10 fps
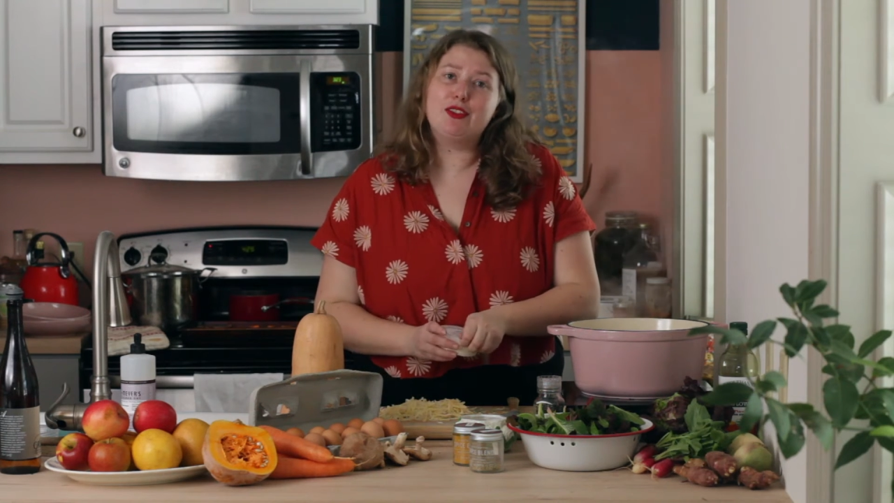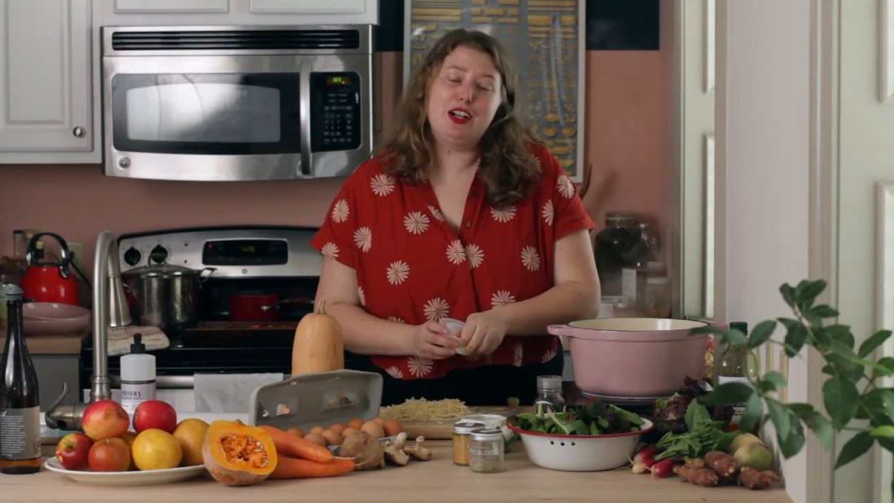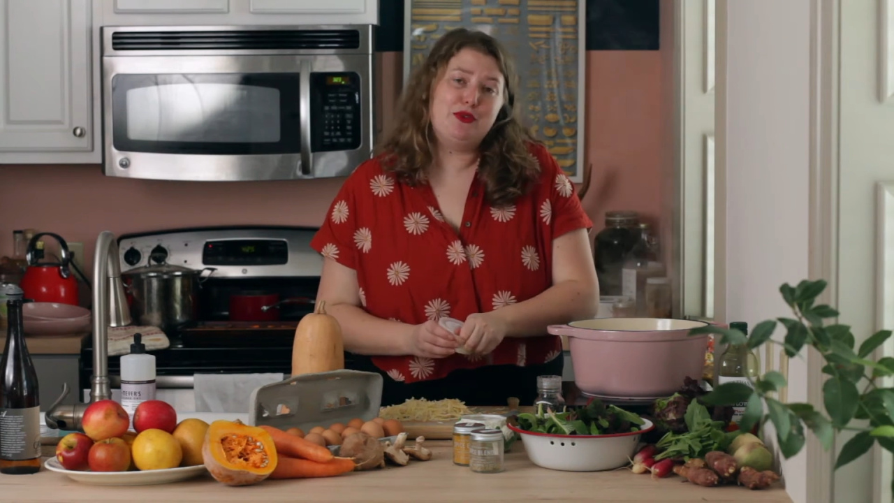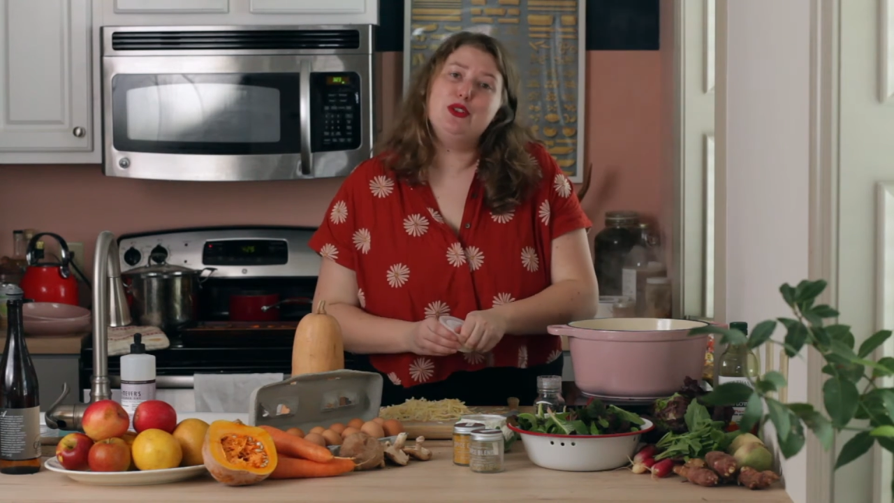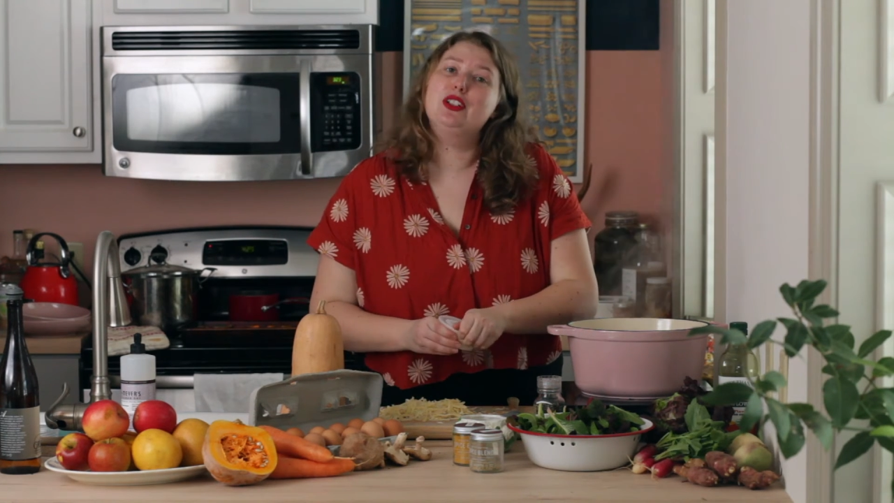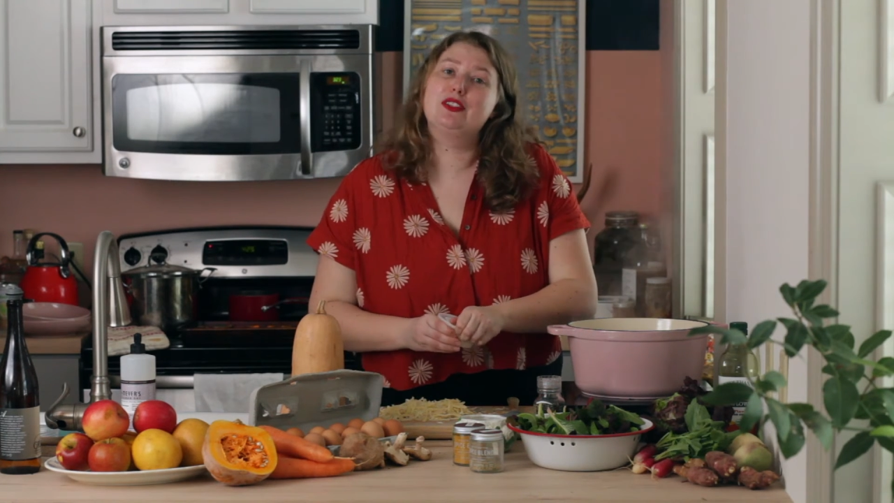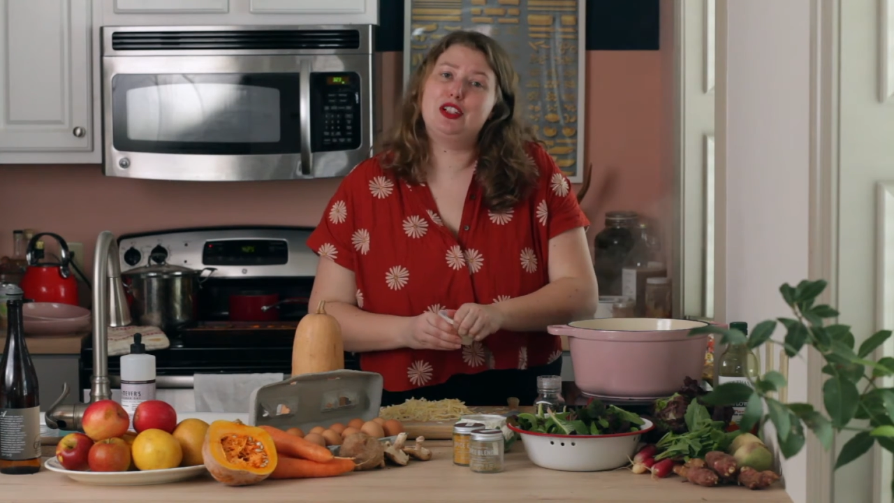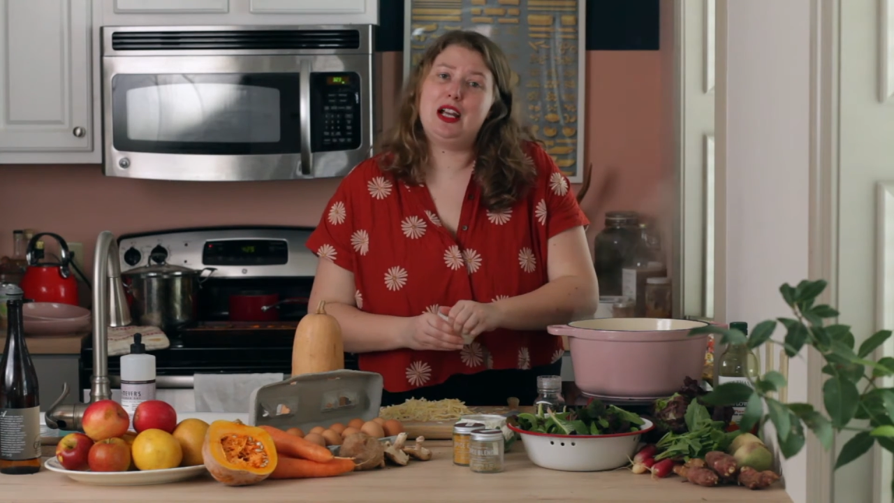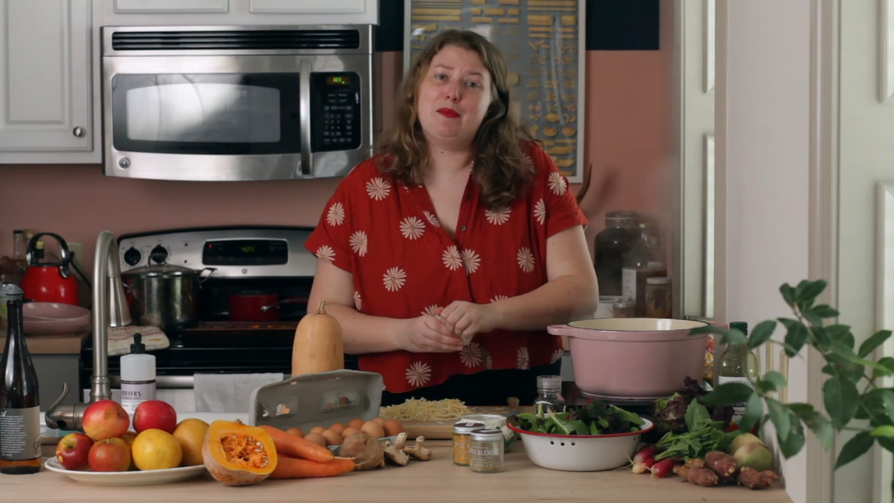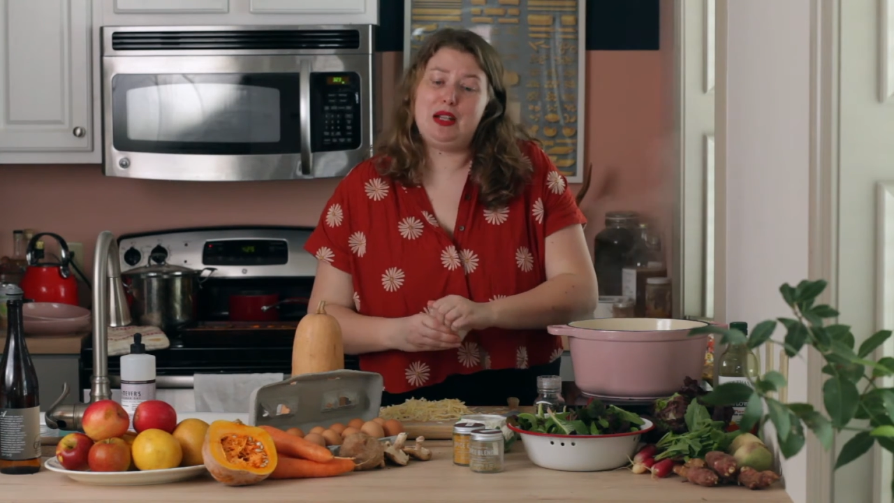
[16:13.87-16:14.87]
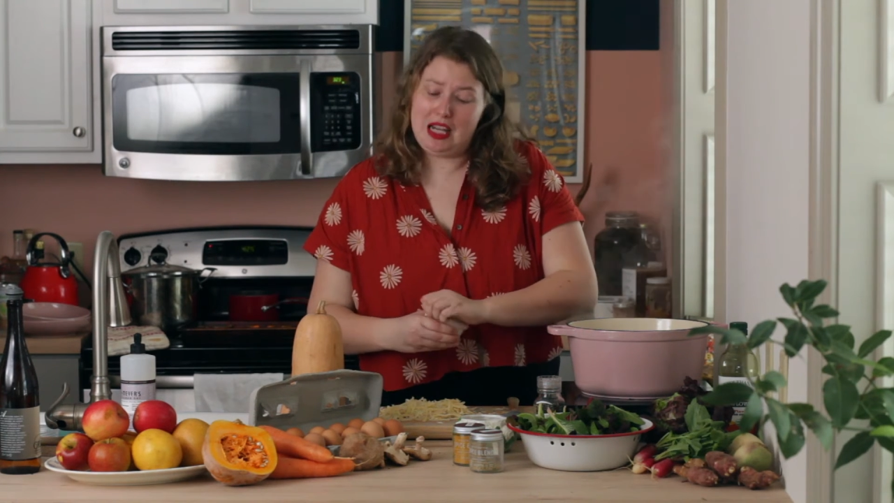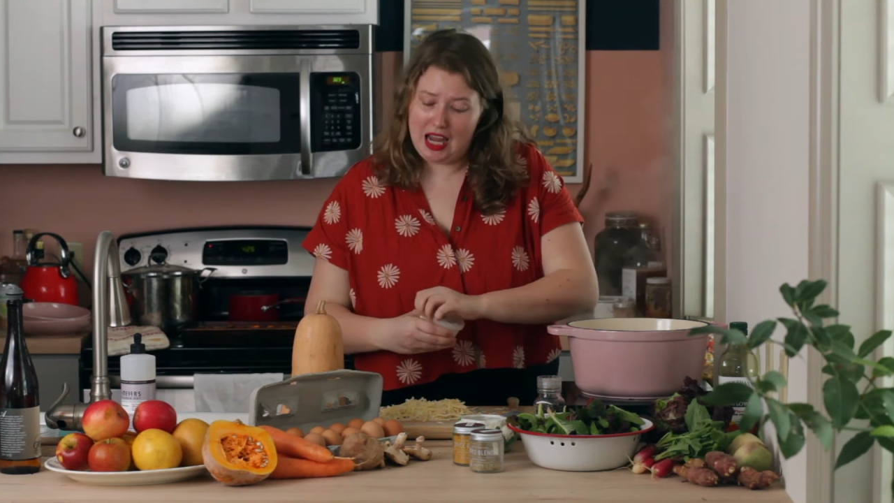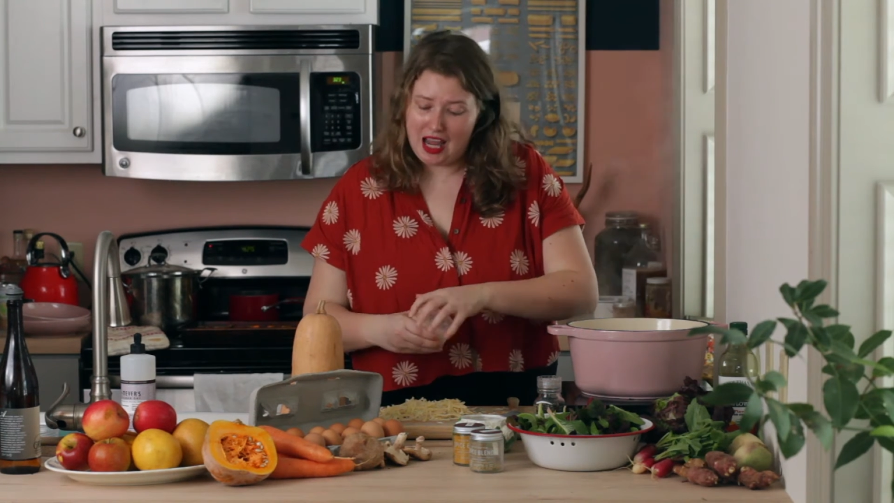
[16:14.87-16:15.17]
run a food delivery company,